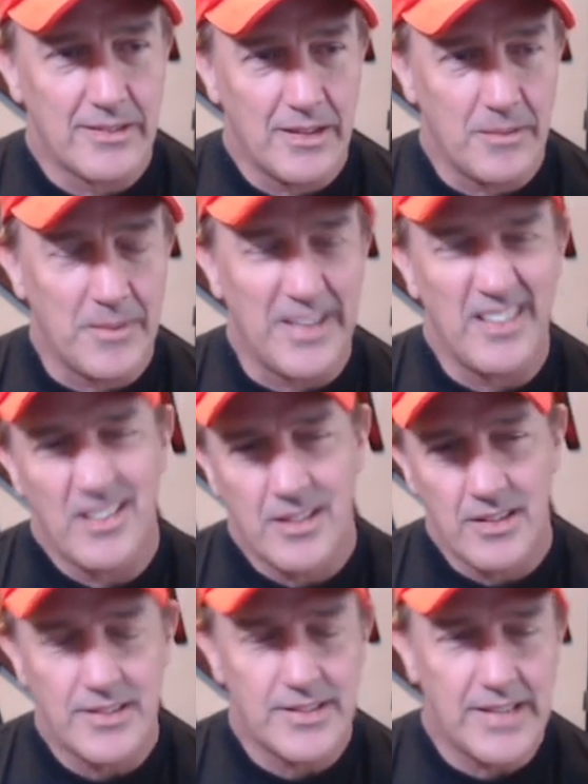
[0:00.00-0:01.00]
I mean,
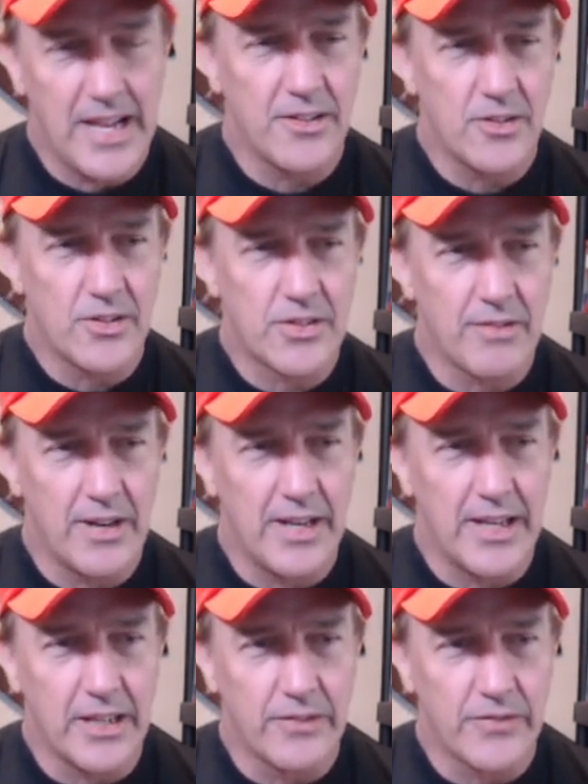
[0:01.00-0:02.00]
standard straight
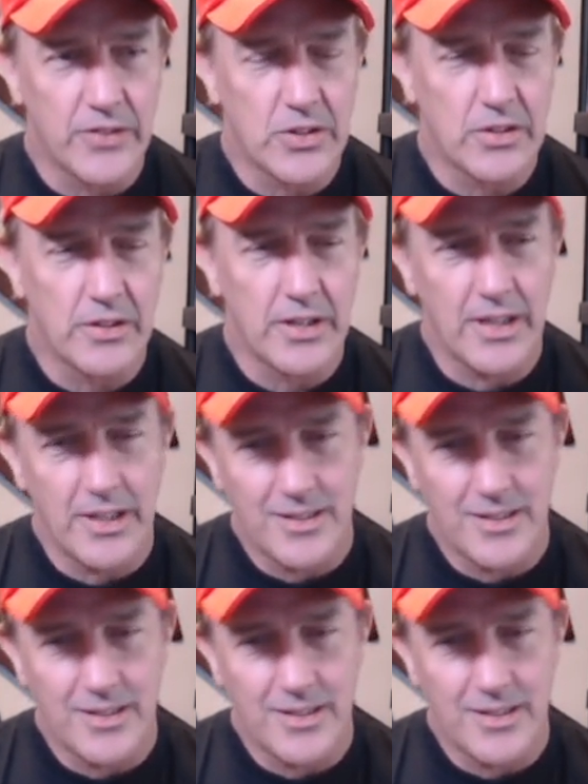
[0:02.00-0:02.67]
leg infantry,